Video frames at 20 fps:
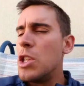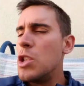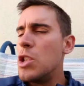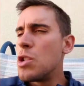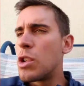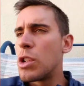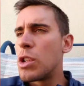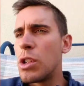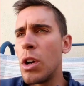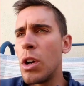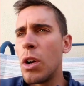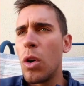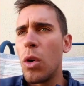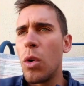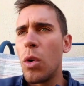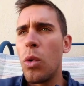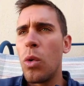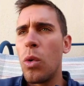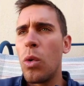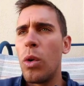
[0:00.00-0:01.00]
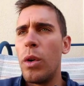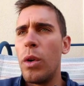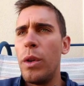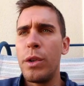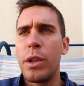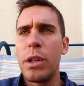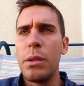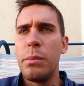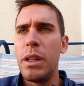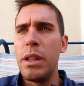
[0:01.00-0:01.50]
You could
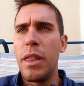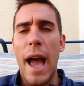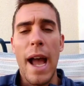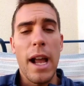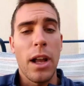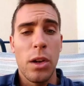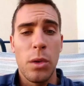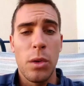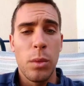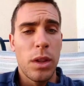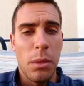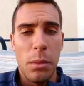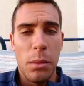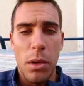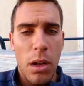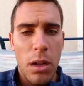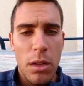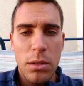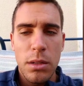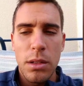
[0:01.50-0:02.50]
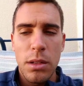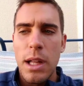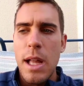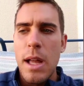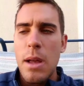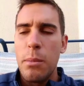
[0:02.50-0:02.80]
be that good with the ball.